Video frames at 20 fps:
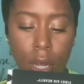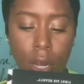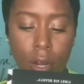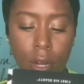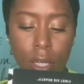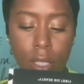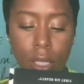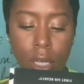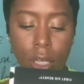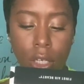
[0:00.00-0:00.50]

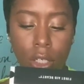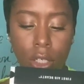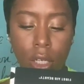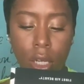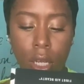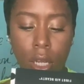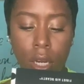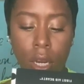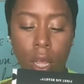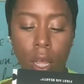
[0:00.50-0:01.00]

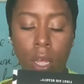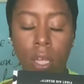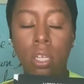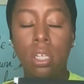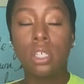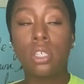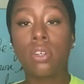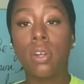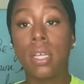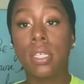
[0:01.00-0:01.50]
irritation,
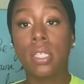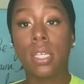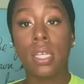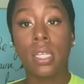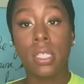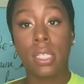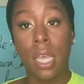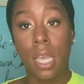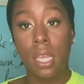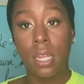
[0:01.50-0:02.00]
stress,
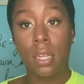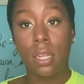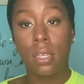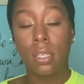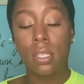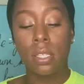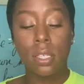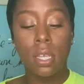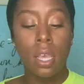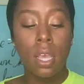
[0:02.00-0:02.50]
and
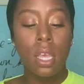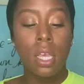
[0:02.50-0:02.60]
tightness.